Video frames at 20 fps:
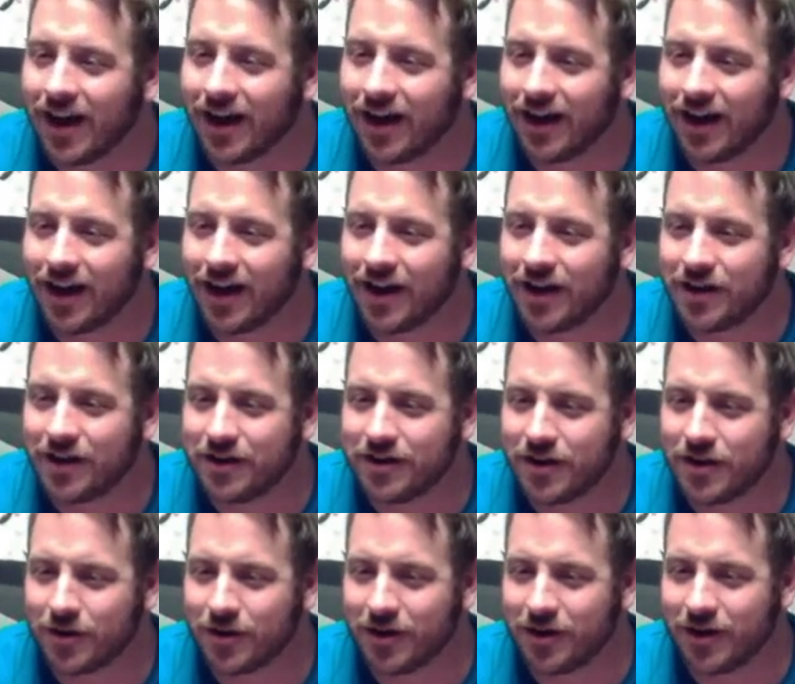
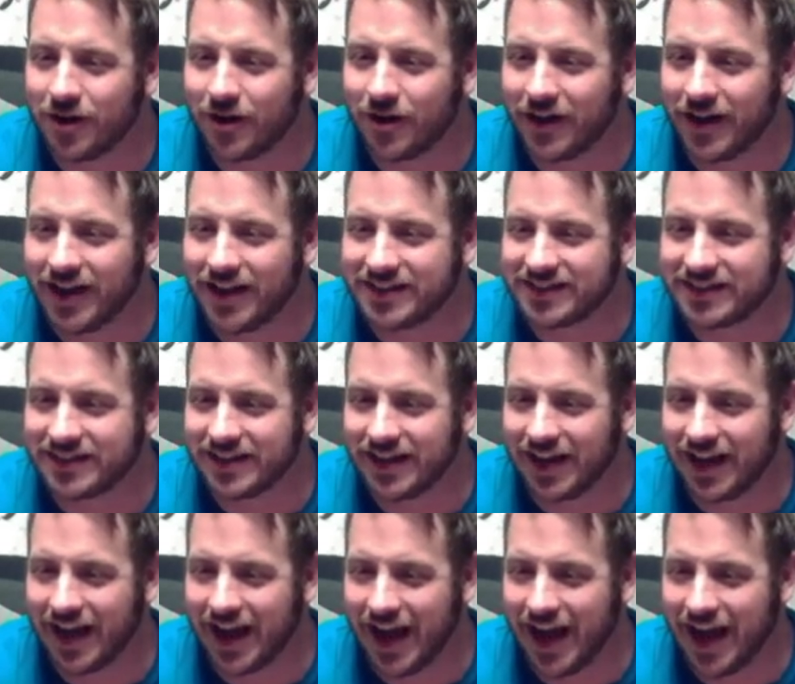No. It's
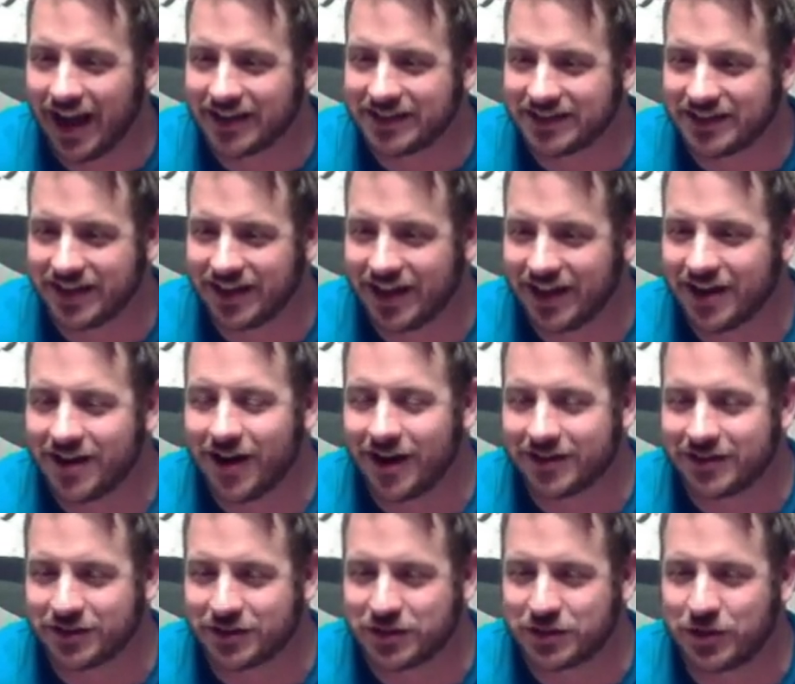the accent,
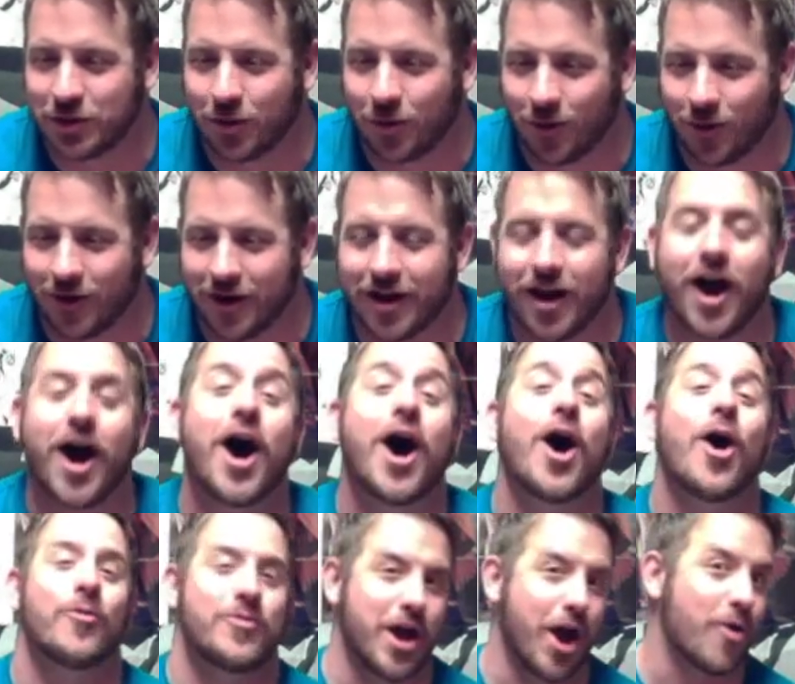not the story.
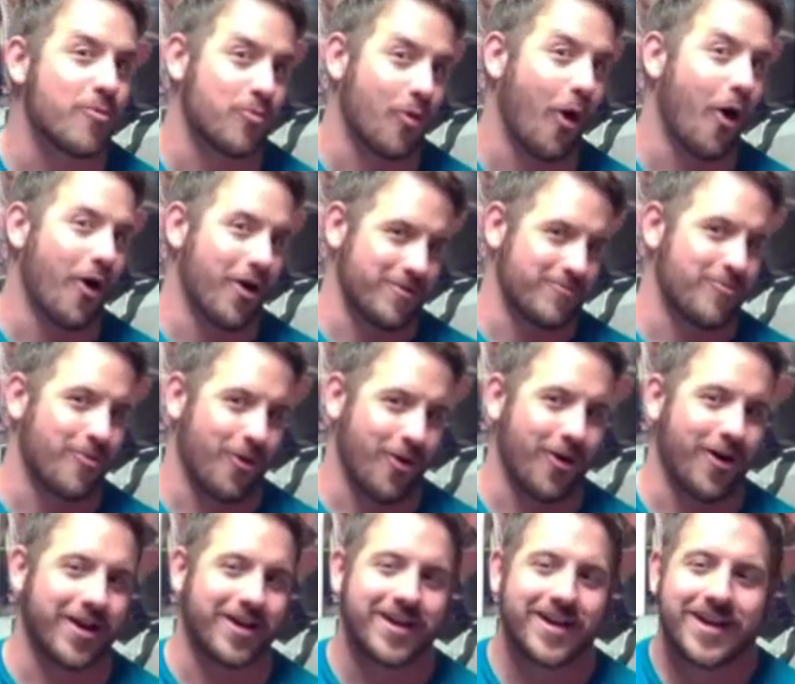Oh, no,
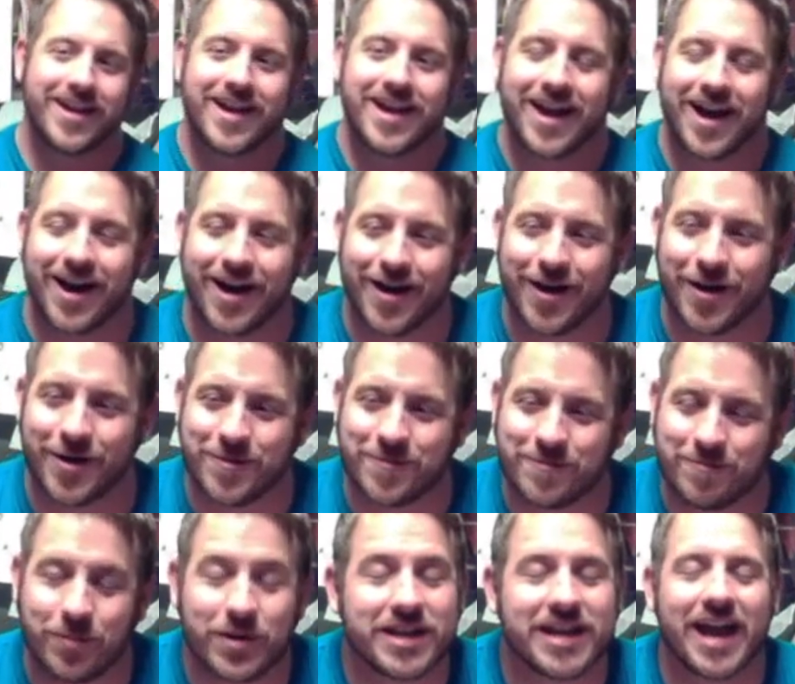right.
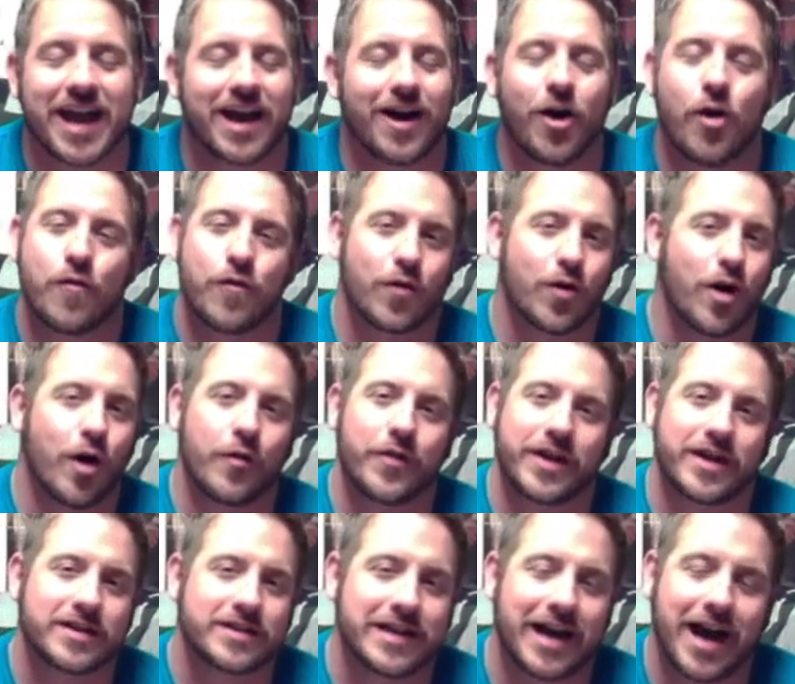But yeah, overall,
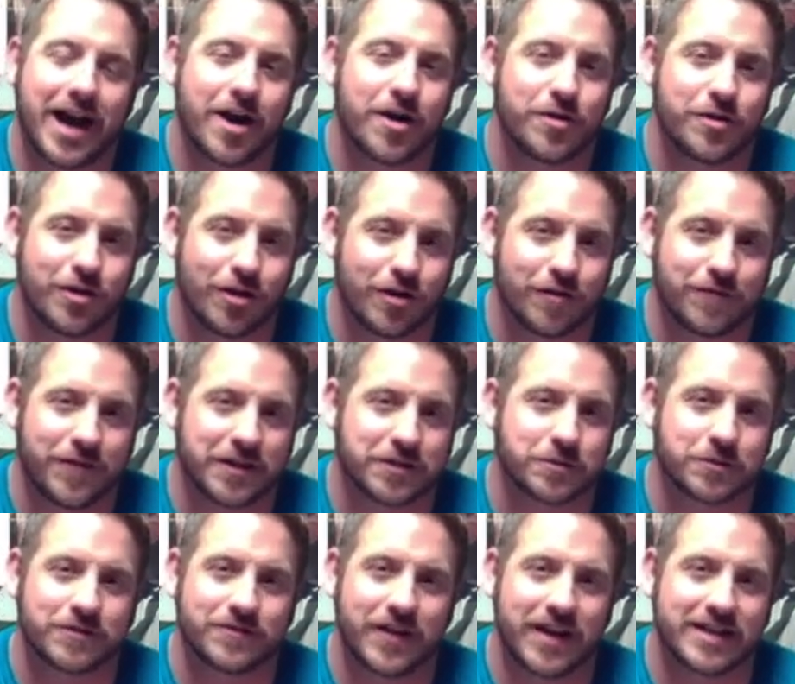the entire
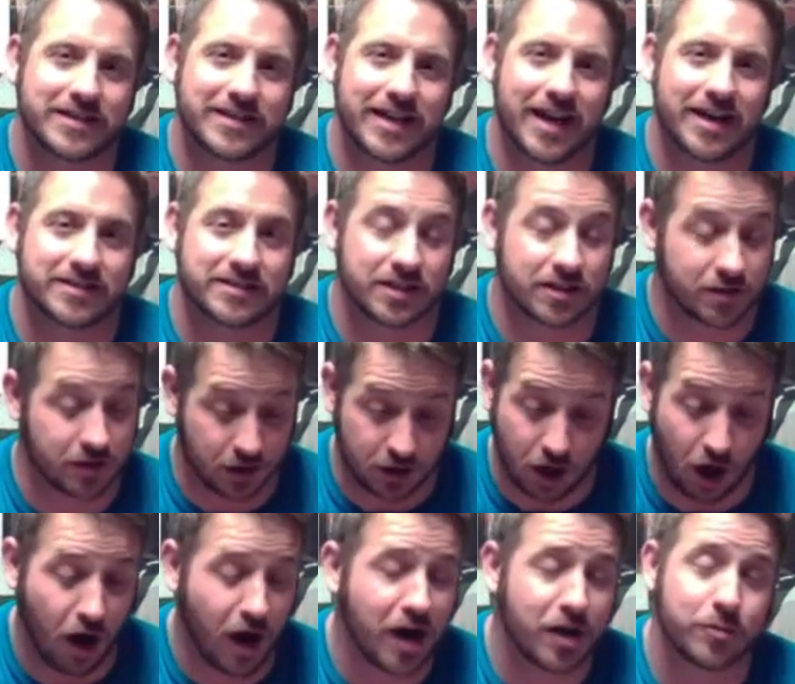Nerdfest was fantastic. The
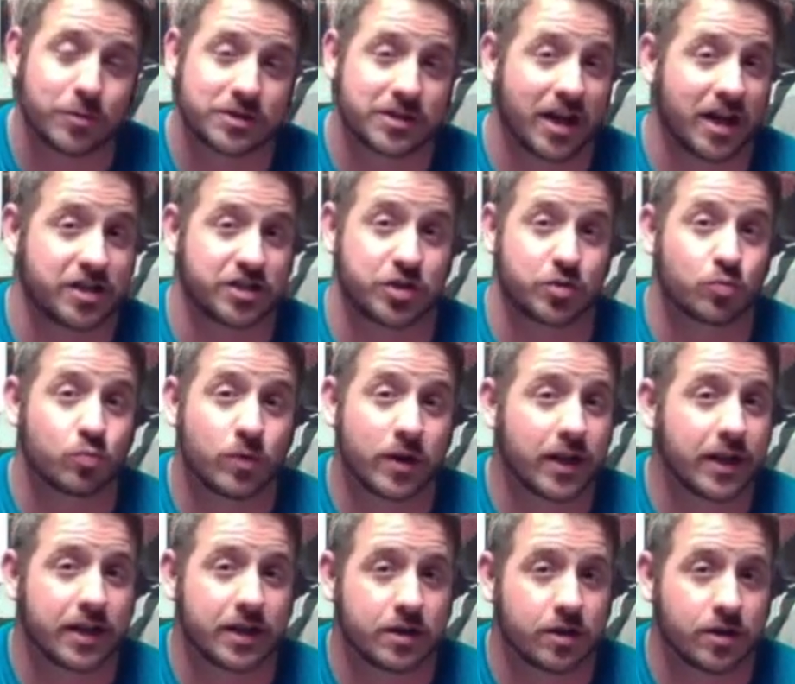con was actually
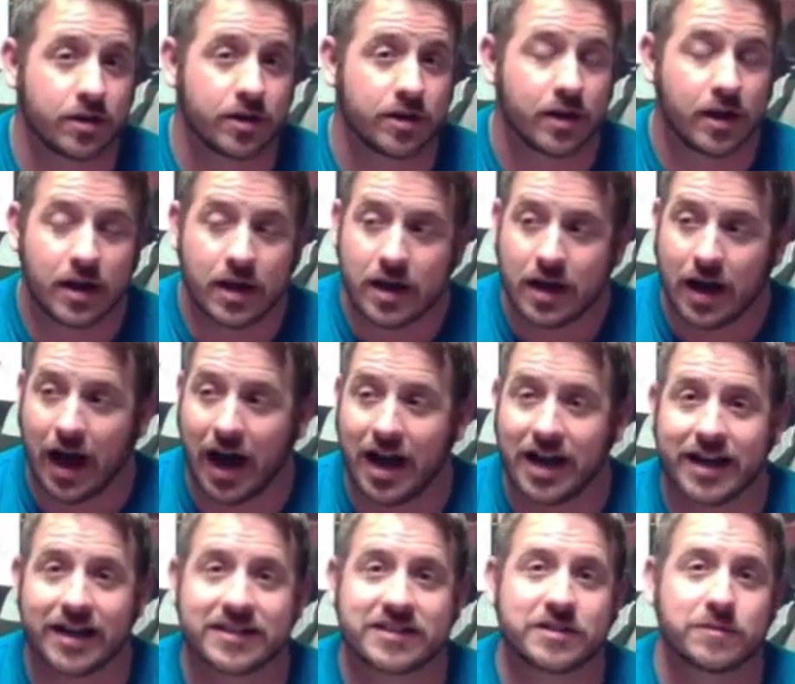really good.
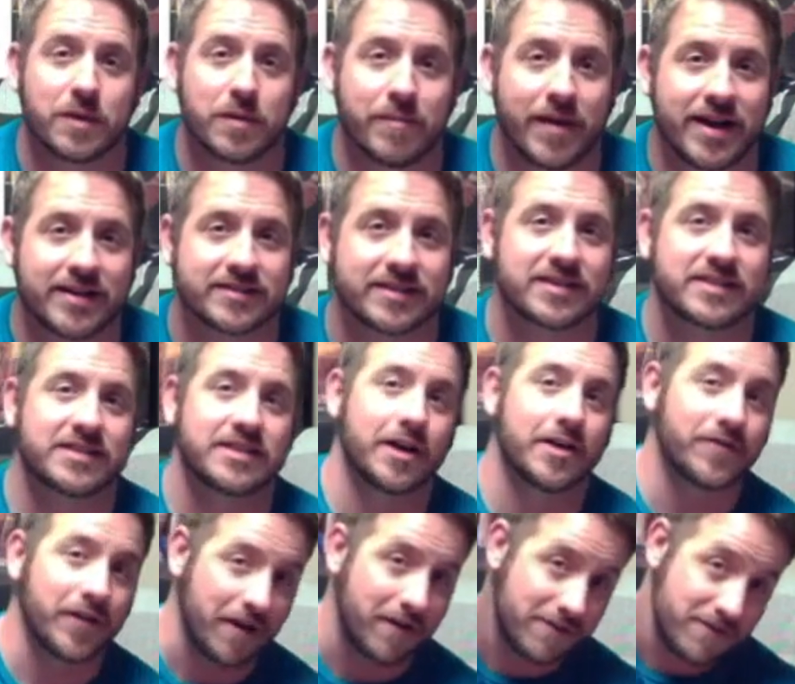I got some amazing
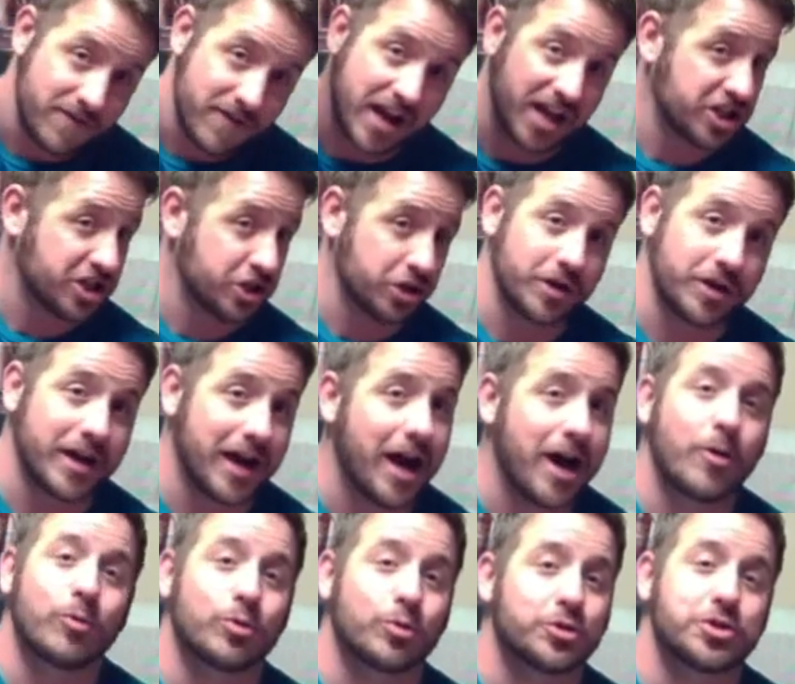stuff. Eventually,
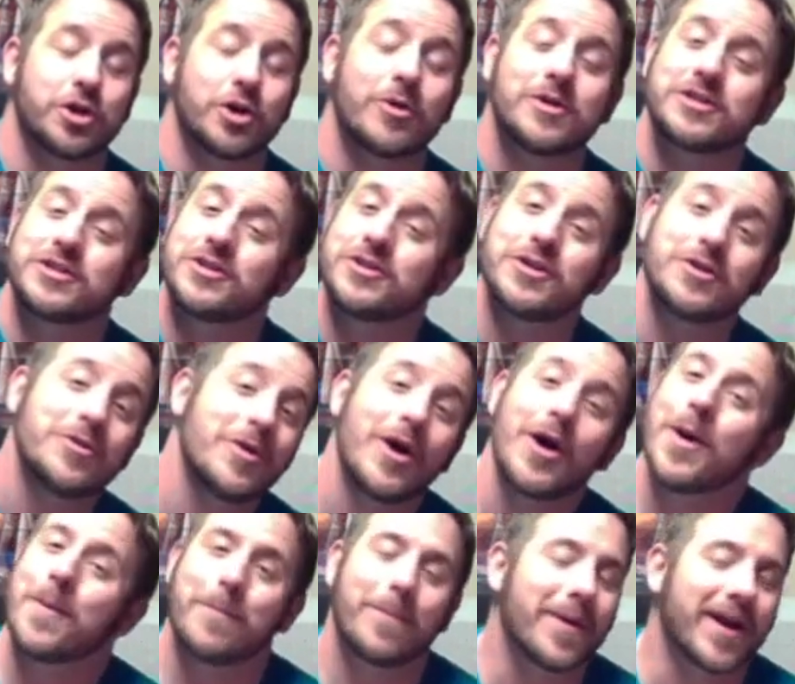I will show it to you,
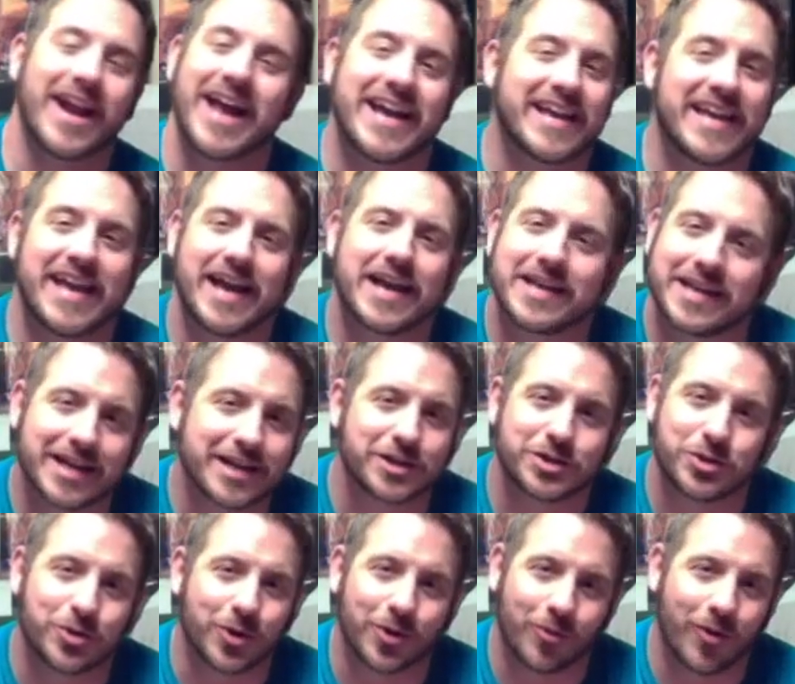but I can't
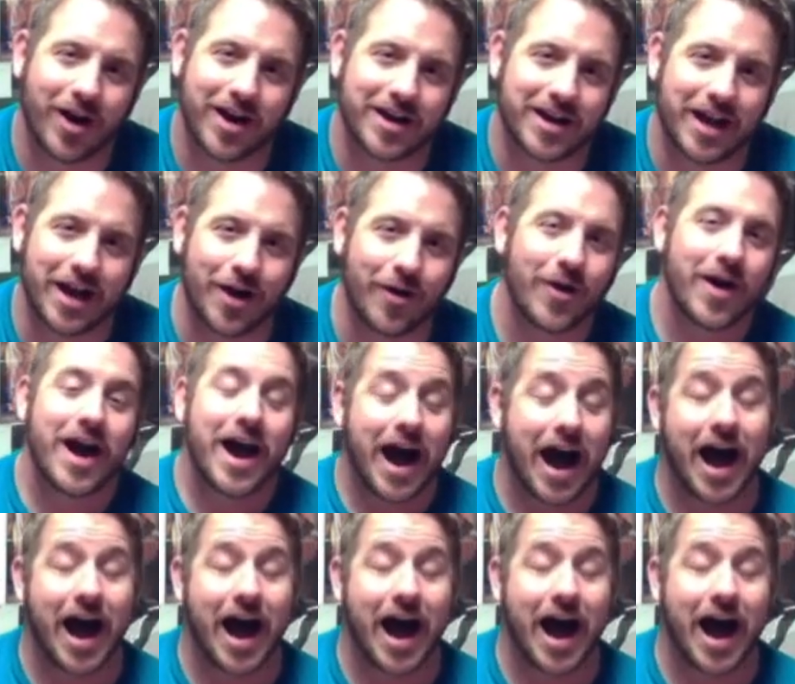get to it right now.